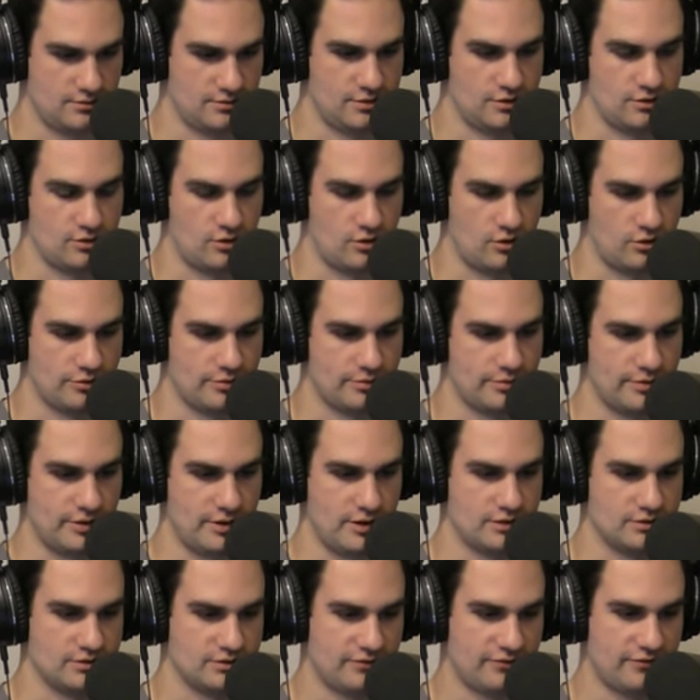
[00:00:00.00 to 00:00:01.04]
they're all hard to
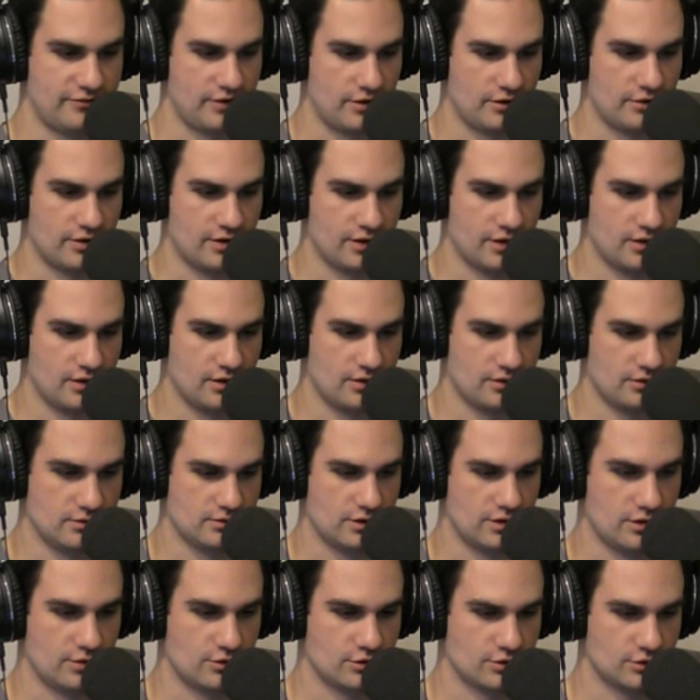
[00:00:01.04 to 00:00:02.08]
pronounce. Ferric
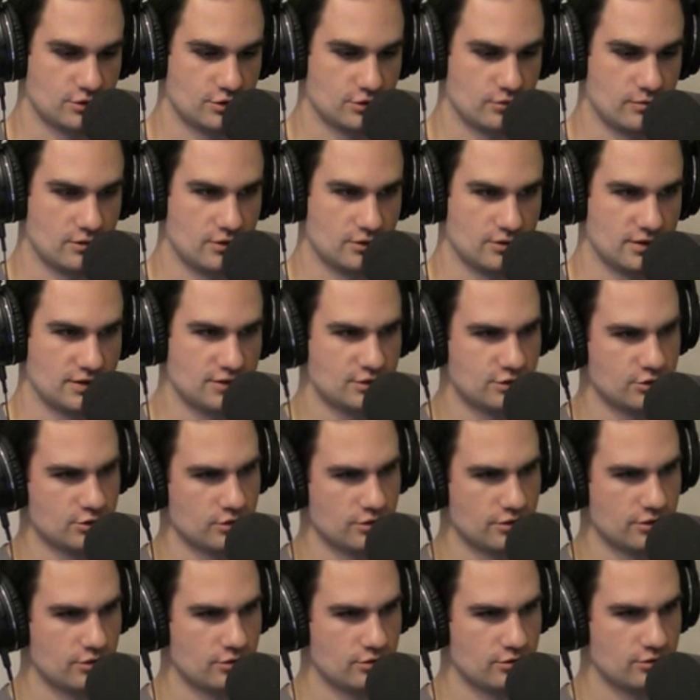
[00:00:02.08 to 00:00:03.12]
there are some multi did go
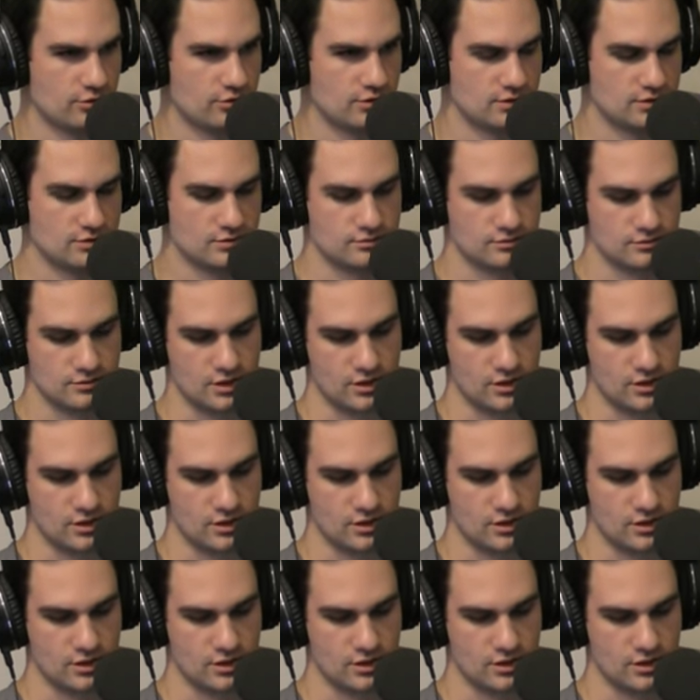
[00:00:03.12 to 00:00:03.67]
that's to? When I, oh.